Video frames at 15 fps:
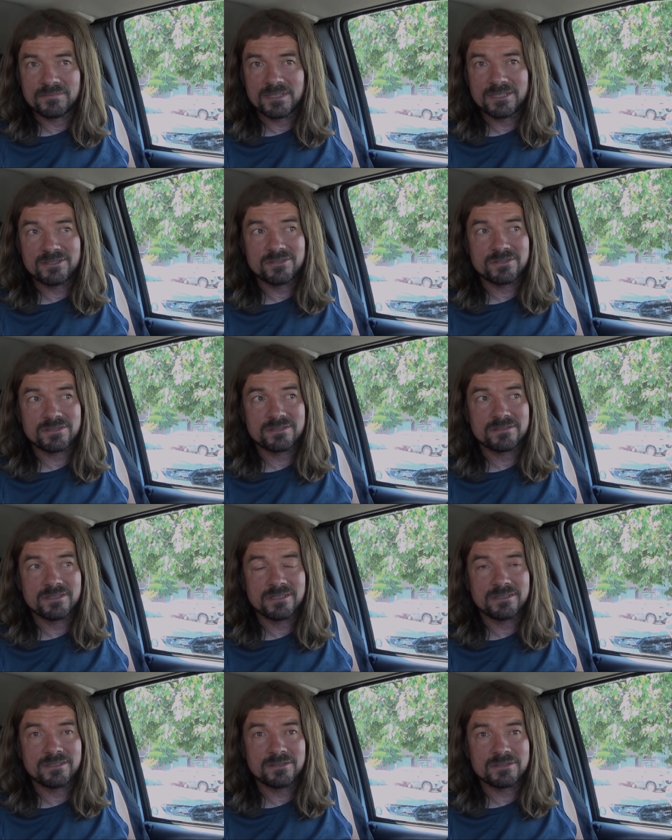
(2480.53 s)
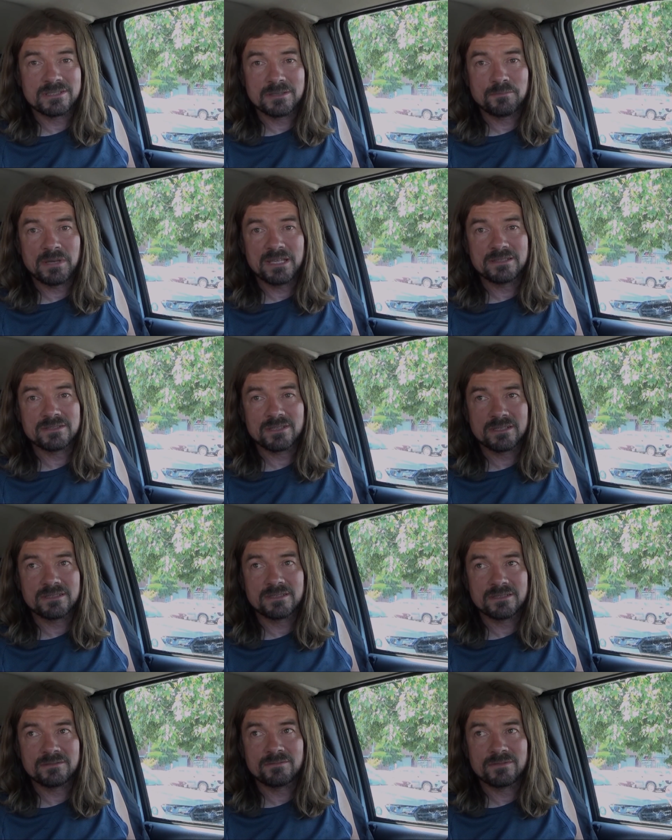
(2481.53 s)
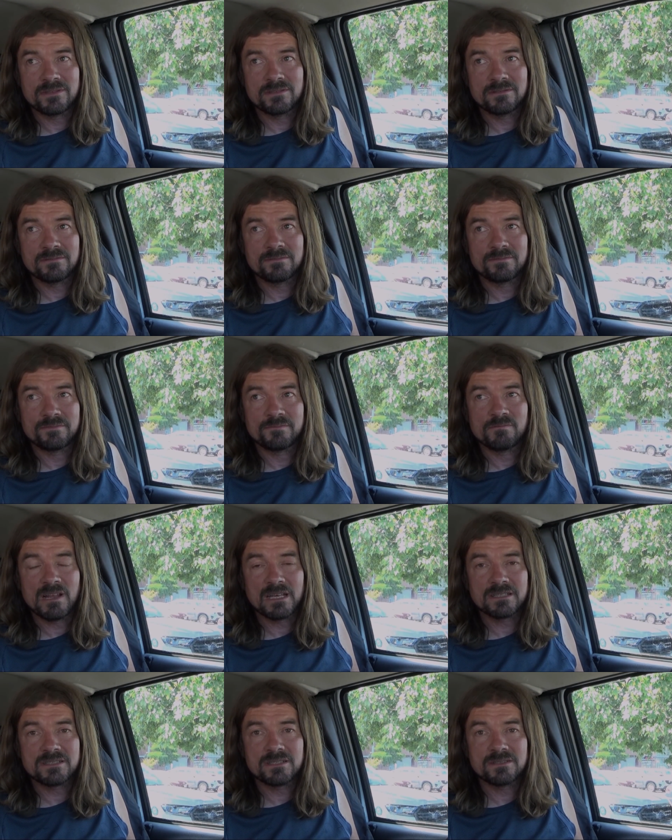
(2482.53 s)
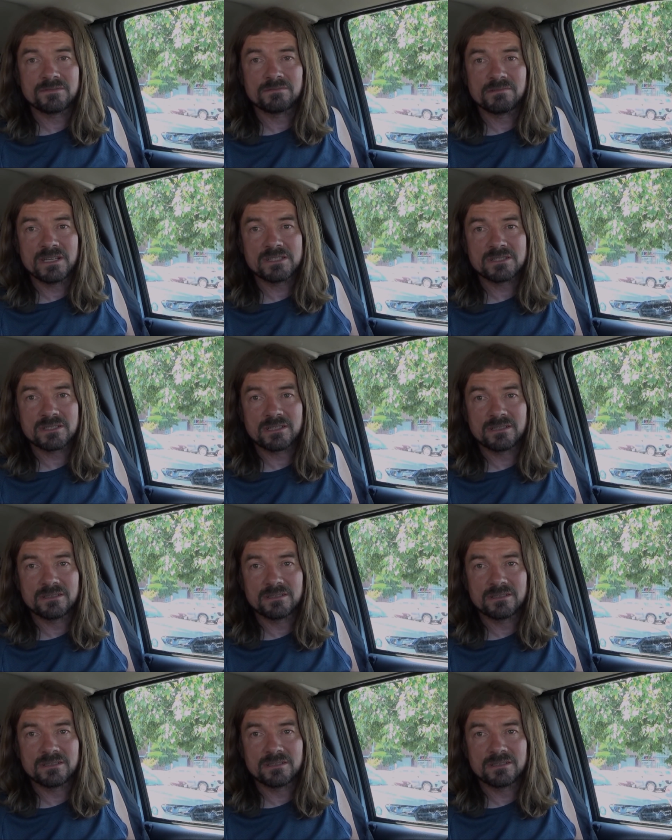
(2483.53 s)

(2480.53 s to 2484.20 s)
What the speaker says: It just depends on the relative risk,